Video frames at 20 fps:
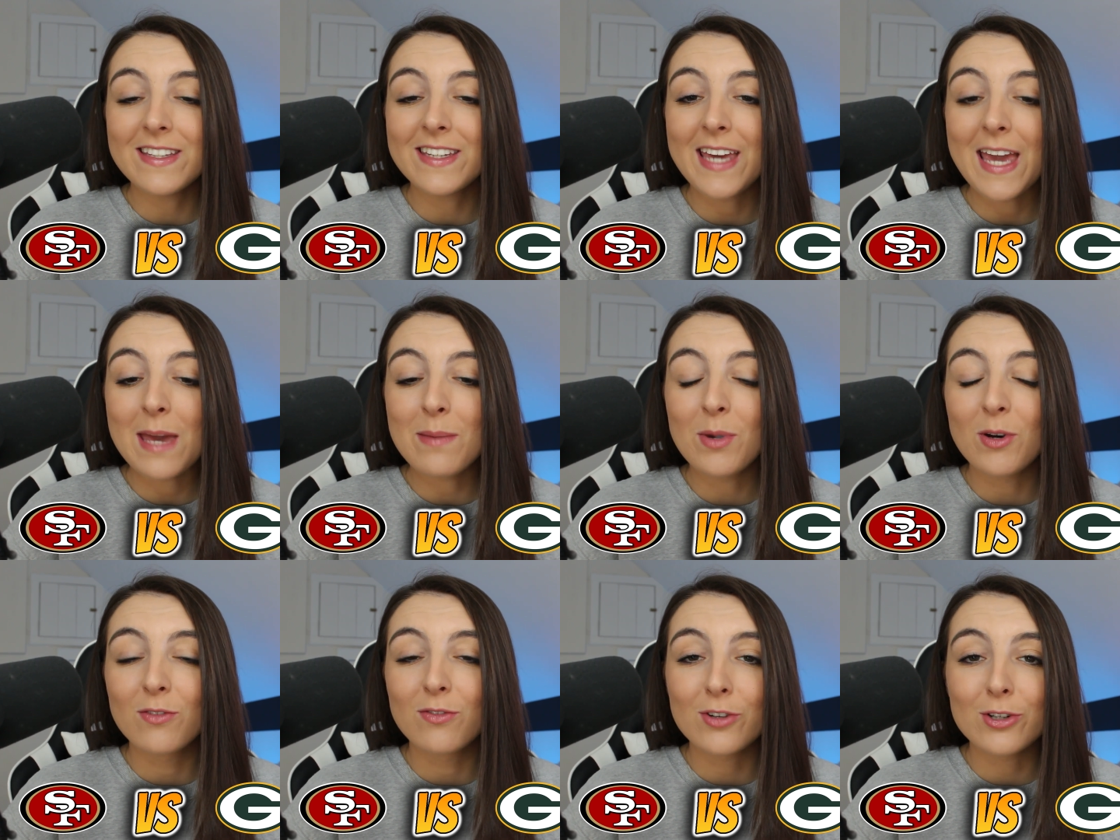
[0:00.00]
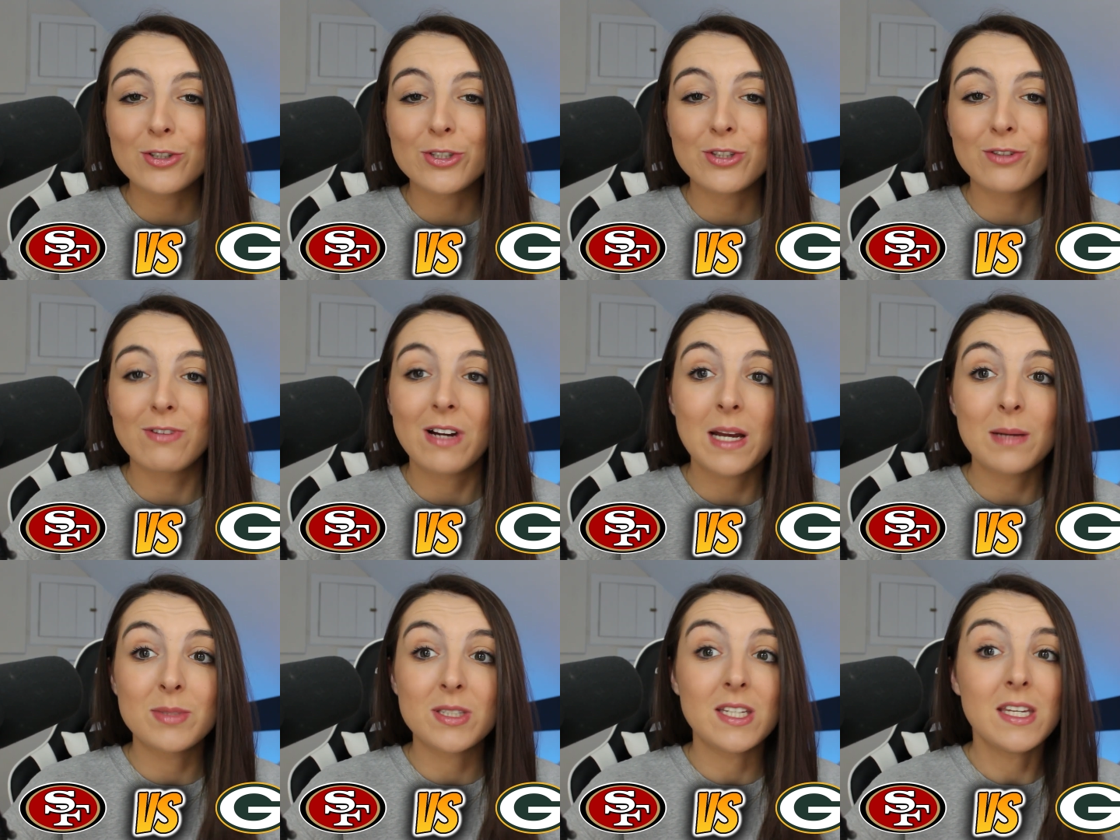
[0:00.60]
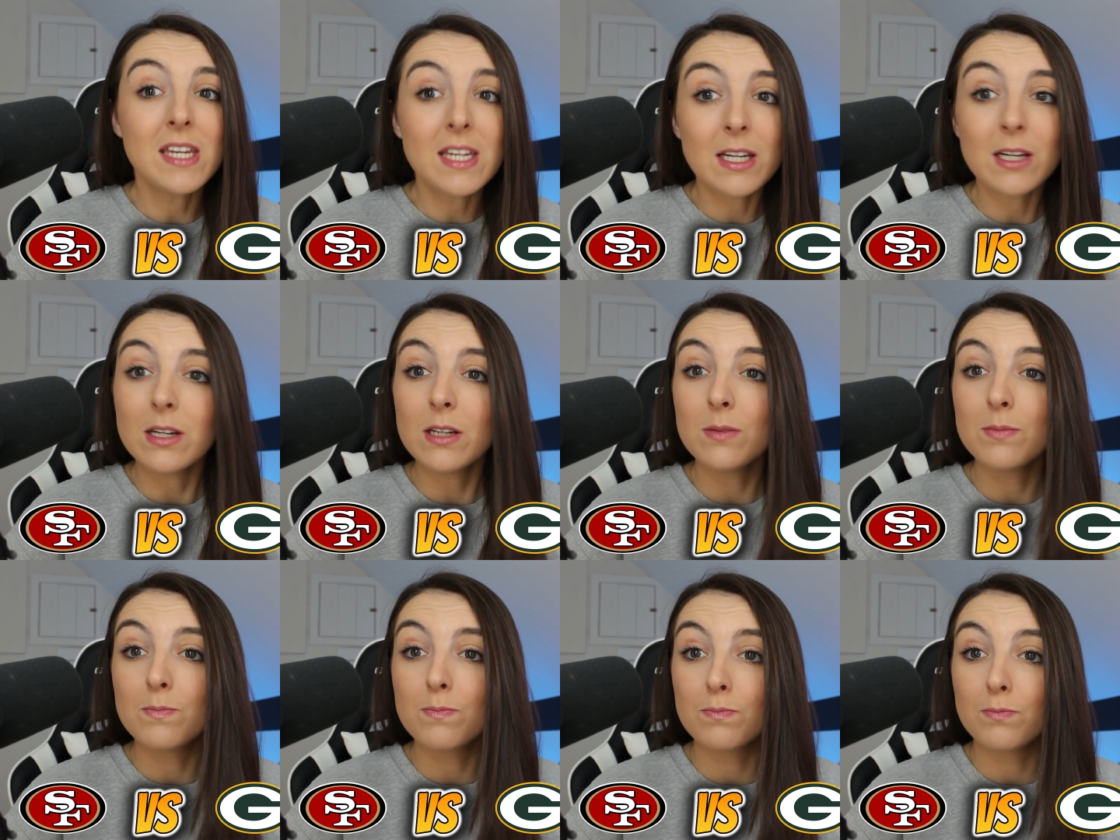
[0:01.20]
game versus the Rams, he
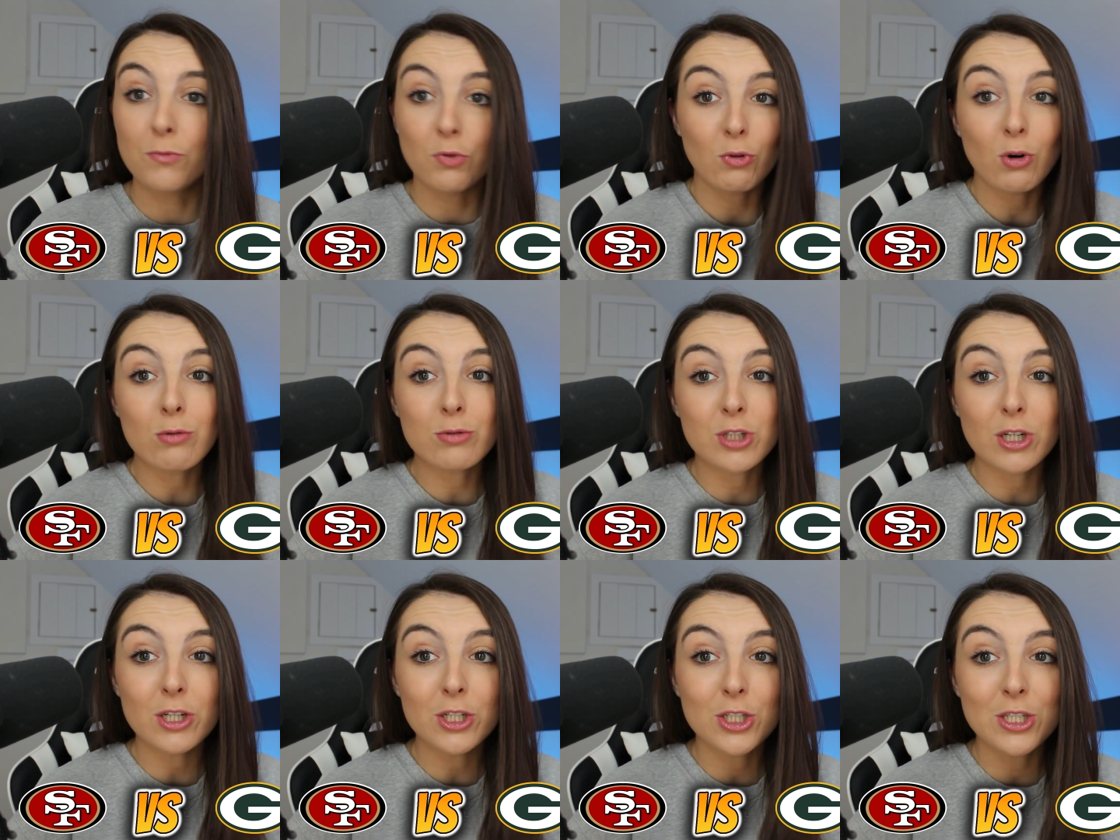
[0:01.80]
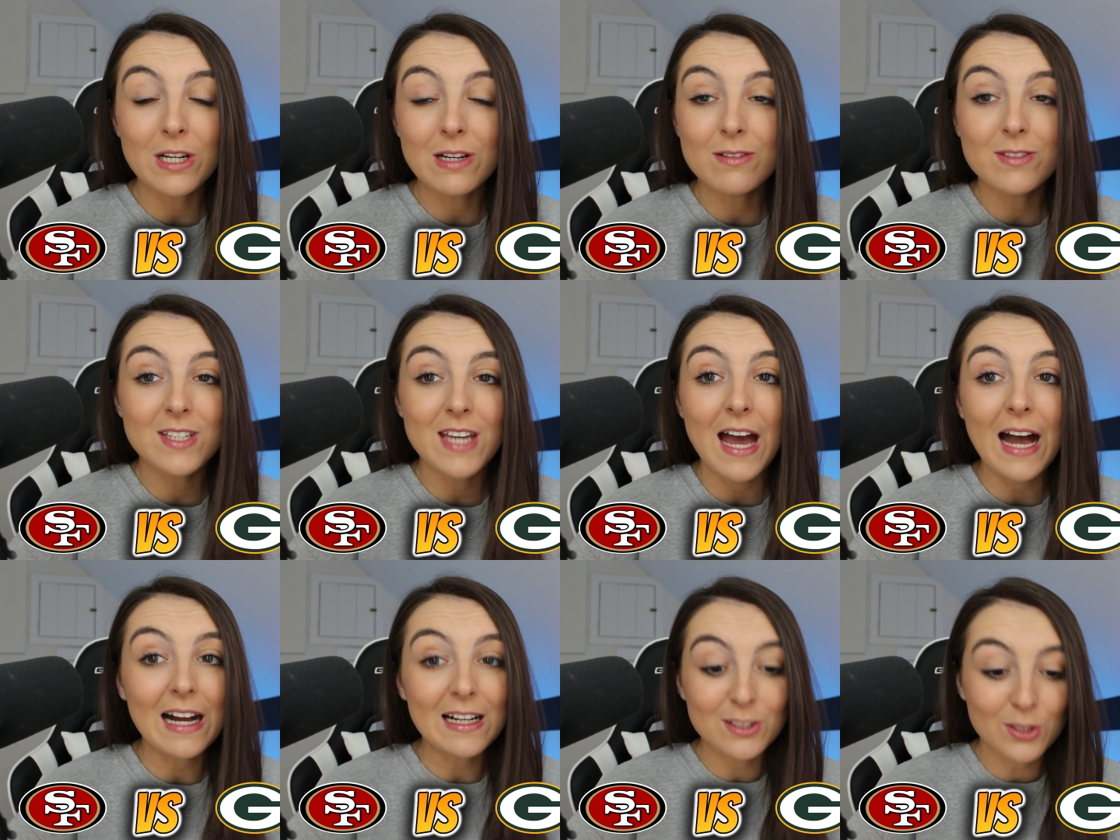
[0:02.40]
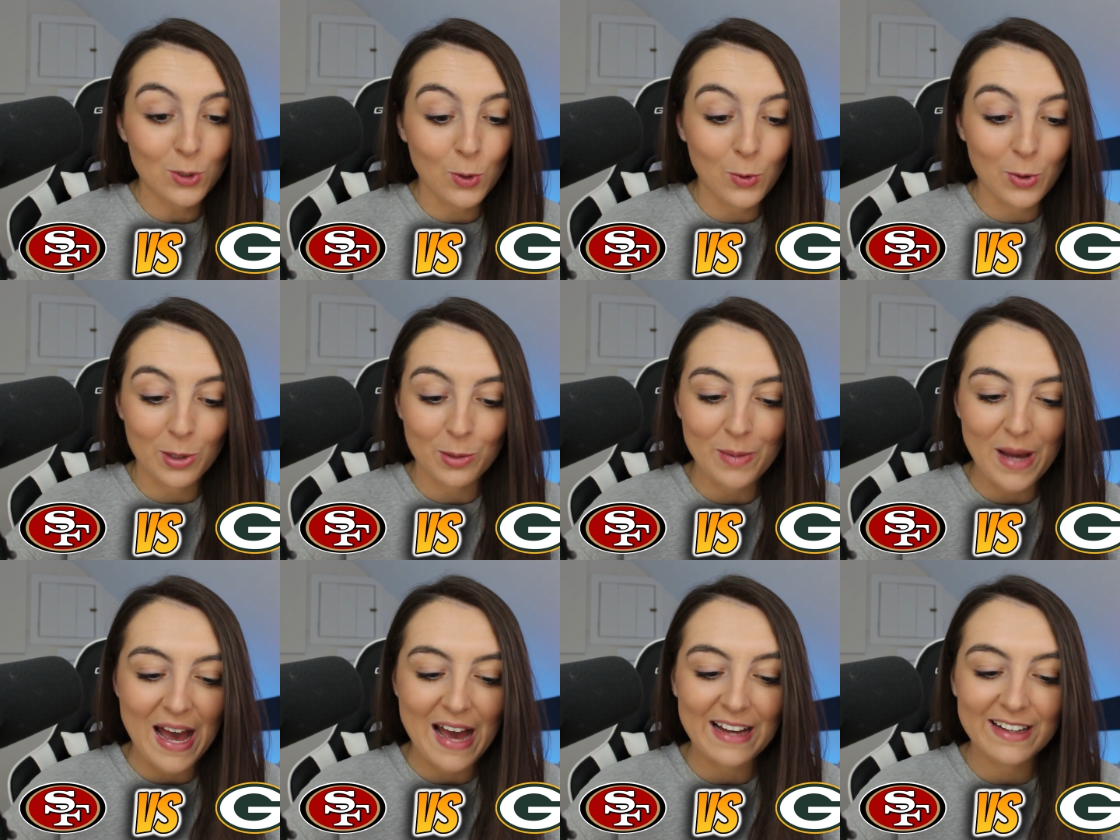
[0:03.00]
could throw touchdowns as a
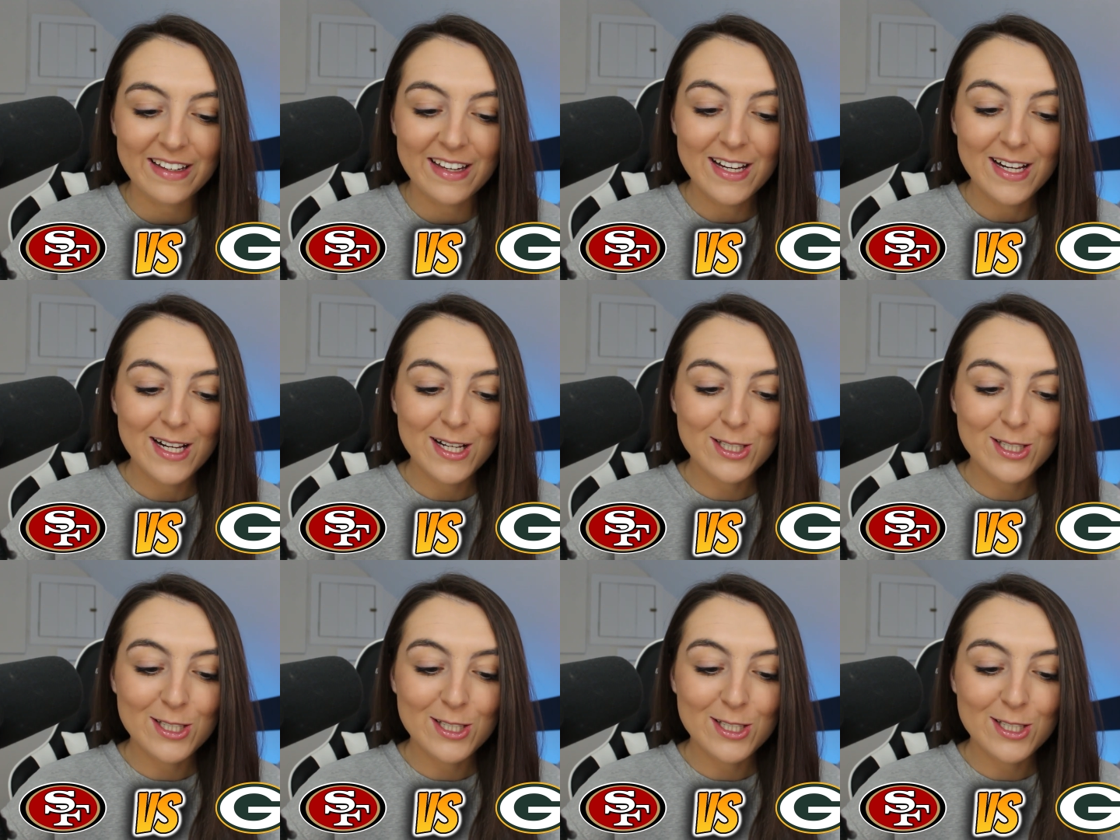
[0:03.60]
quarterback.